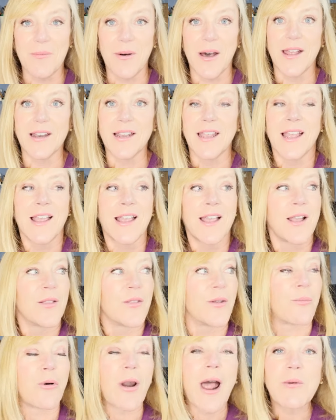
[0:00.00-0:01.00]
But
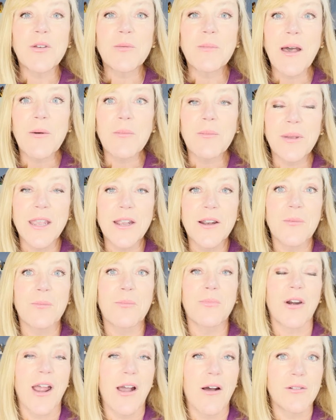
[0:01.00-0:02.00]
the problem about being a
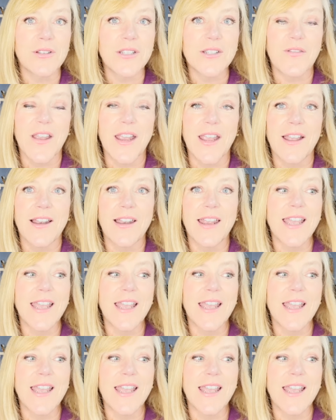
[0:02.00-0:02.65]
Browns fan